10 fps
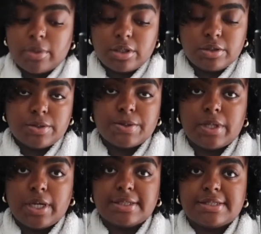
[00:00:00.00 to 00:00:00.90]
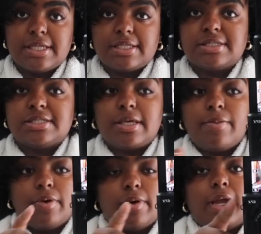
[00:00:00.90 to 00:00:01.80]
I'm going to do first is
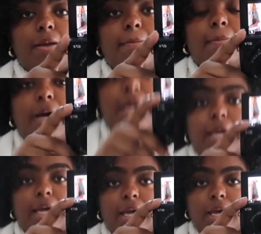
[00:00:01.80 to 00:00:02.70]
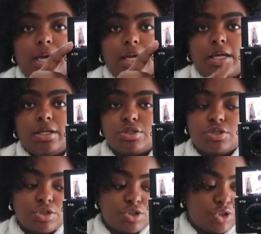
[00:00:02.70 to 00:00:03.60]
separate my hair
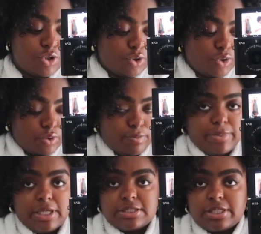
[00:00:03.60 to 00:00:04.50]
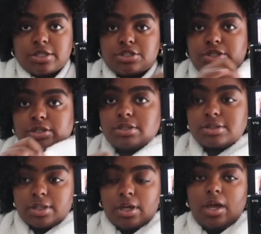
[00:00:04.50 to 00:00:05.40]
into 2 big
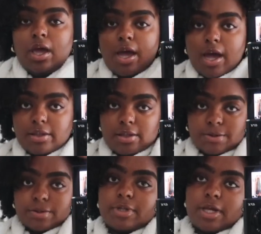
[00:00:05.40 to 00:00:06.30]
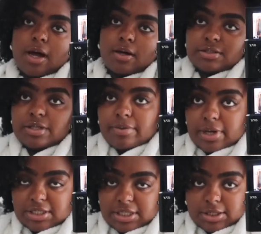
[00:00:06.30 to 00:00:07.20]
sections, and then there I'll
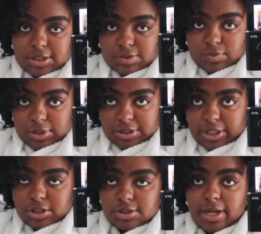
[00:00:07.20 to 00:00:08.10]
separate it into smaller sections.